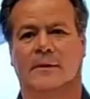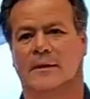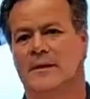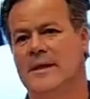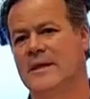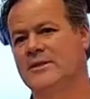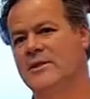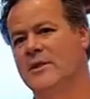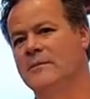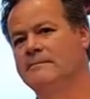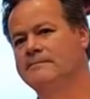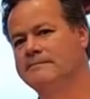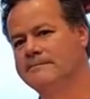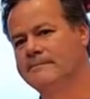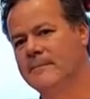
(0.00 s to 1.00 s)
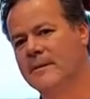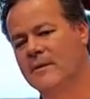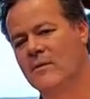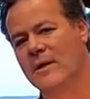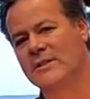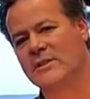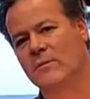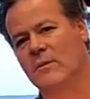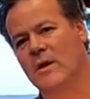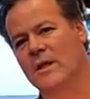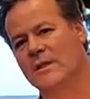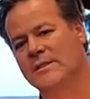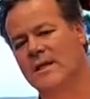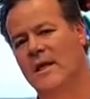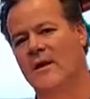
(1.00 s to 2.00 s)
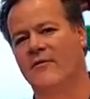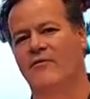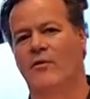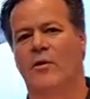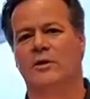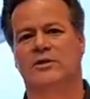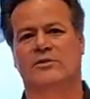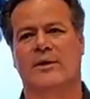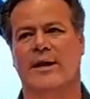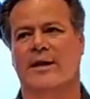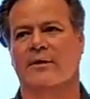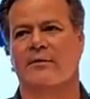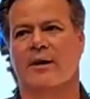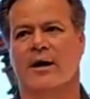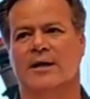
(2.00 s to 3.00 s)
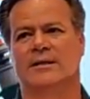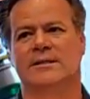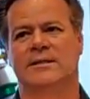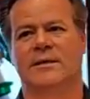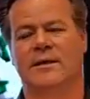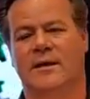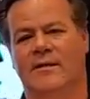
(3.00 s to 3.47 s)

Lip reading: Yes, sir. Question was forged crank and rods.